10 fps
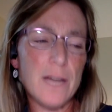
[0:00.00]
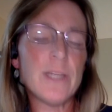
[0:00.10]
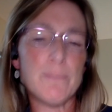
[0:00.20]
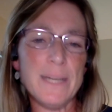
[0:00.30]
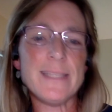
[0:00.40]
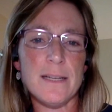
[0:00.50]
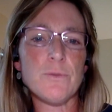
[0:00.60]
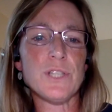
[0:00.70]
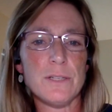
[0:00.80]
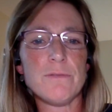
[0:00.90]
my son
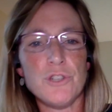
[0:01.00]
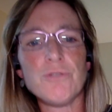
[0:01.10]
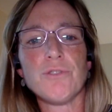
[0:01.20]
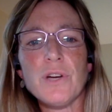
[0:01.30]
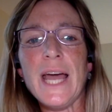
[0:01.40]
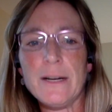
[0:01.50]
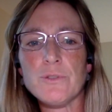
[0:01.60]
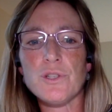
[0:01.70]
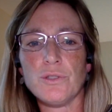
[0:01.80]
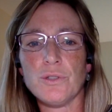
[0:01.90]
was a junior
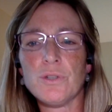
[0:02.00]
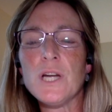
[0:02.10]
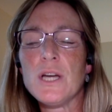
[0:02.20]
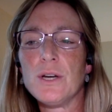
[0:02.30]
counselor,